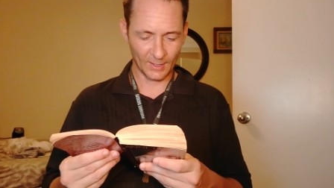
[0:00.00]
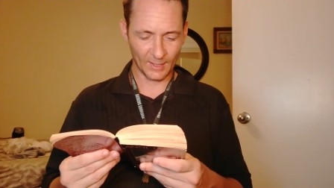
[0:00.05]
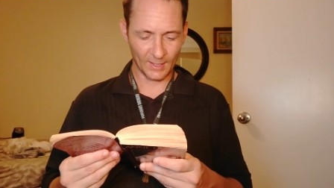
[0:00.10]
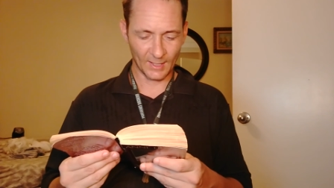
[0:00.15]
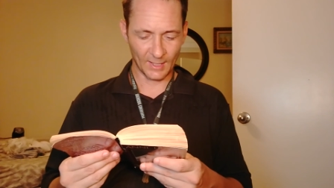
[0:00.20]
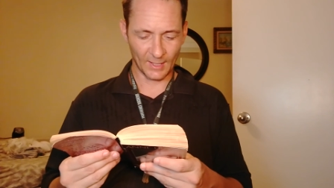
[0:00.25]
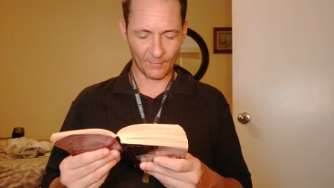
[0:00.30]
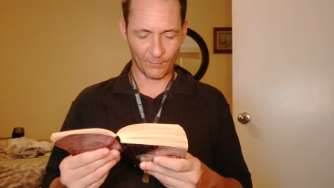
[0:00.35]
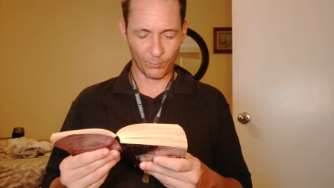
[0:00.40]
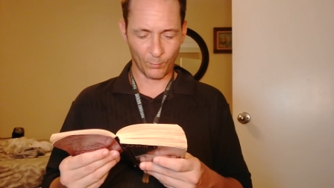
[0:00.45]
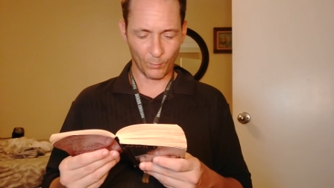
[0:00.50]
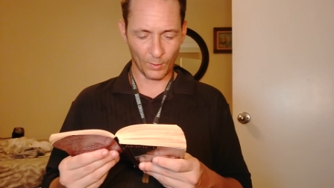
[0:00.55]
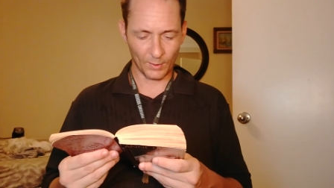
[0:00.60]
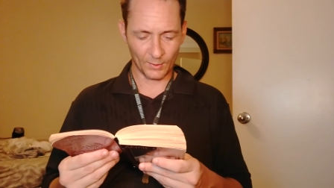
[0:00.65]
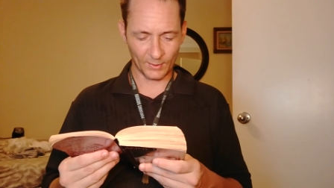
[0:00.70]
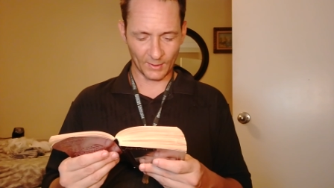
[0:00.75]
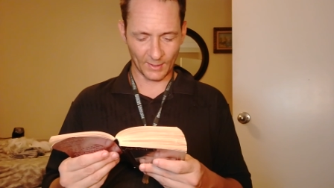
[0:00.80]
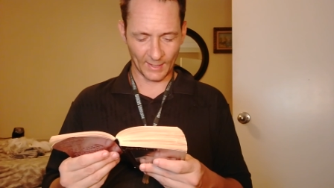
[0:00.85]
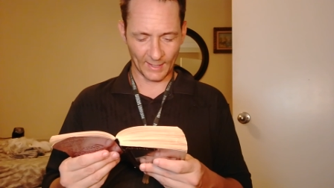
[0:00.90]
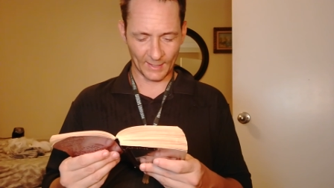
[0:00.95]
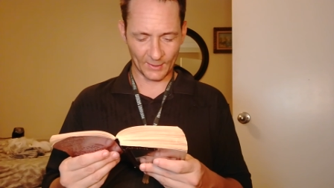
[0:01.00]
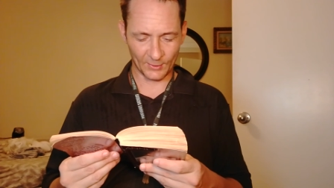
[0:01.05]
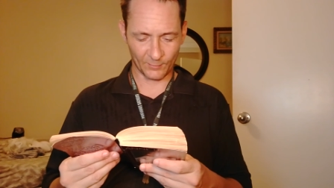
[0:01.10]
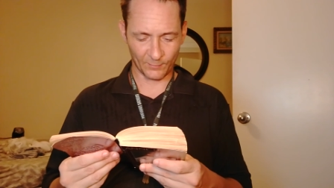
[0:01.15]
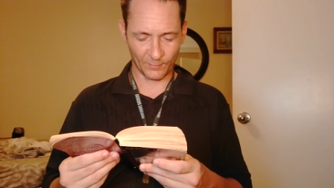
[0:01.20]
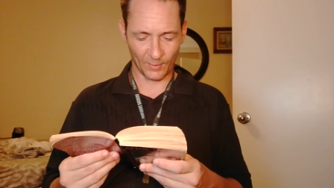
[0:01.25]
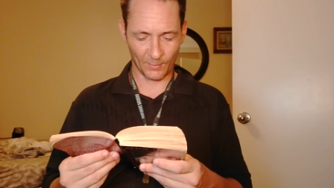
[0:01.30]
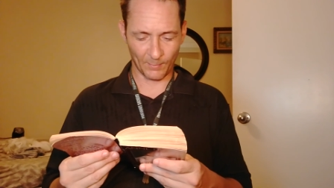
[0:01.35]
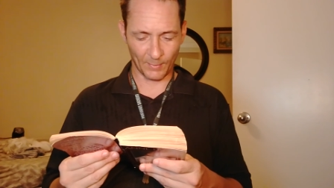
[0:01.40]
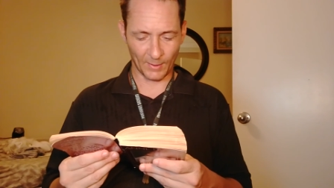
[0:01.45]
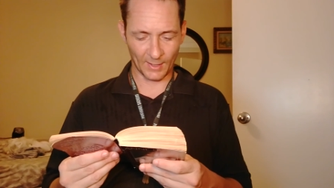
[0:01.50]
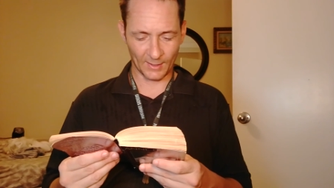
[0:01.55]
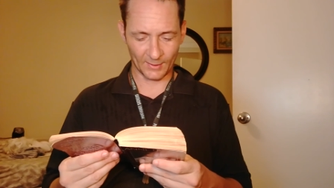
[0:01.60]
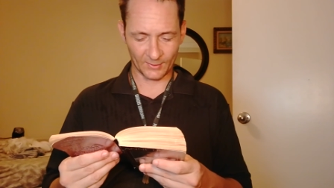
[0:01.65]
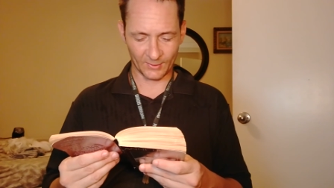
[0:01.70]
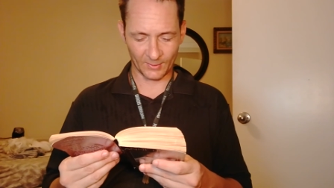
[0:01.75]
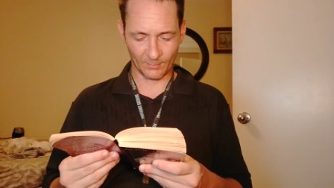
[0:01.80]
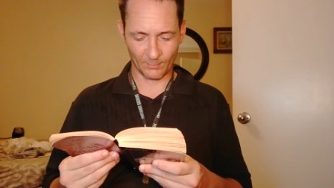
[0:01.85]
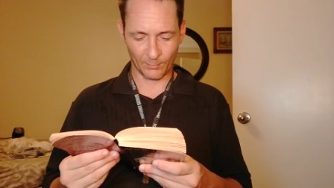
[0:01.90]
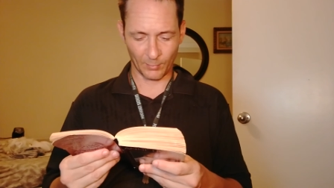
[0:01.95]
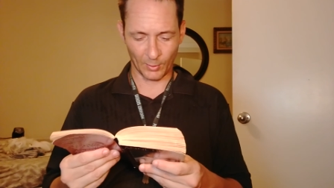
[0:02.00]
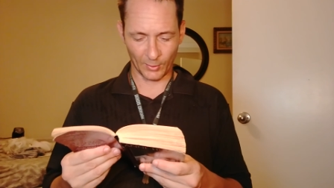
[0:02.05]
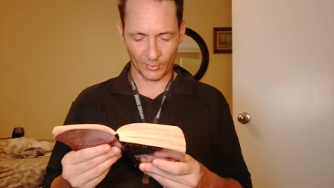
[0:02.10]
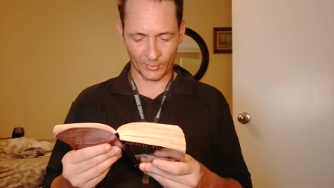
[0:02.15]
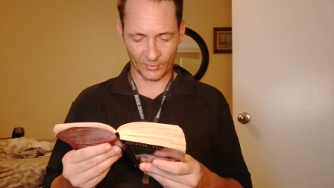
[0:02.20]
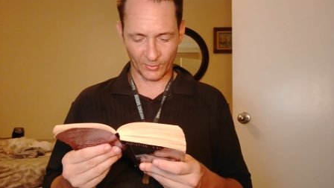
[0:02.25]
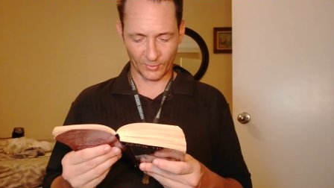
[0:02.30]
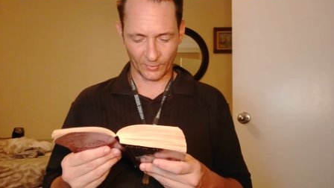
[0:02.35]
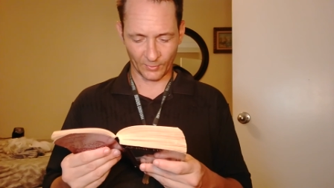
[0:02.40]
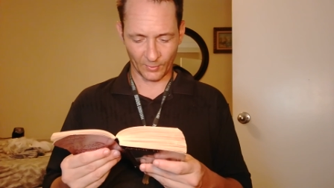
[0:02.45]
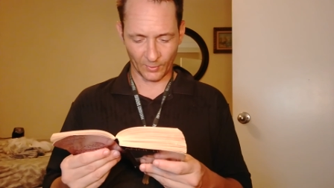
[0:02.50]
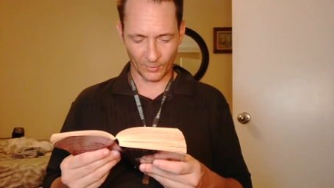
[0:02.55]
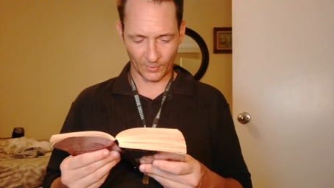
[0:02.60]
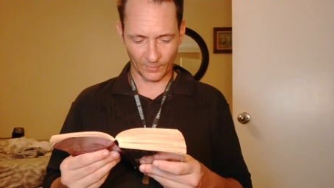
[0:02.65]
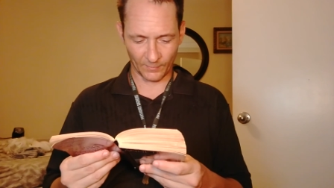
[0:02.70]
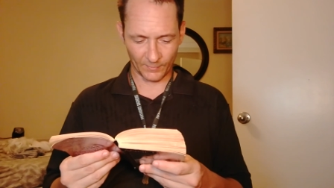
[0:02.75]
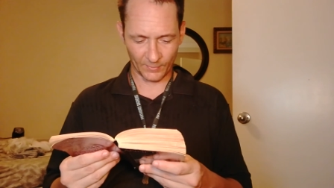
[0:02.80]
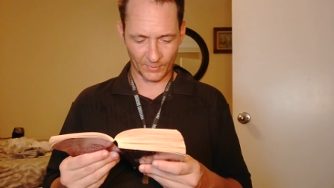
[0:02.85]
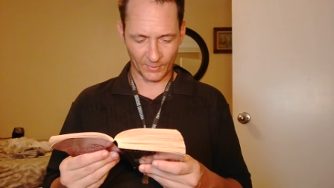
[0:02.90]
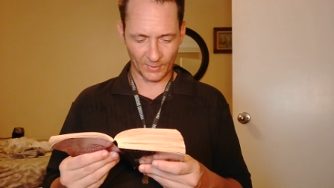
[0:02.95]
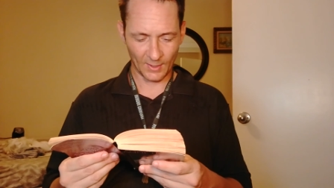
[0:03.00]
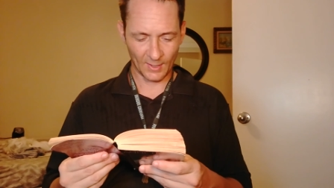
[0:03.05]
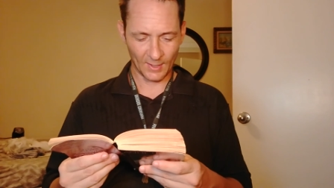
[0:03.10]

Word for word: If one asked for the box in Bijenkorf's,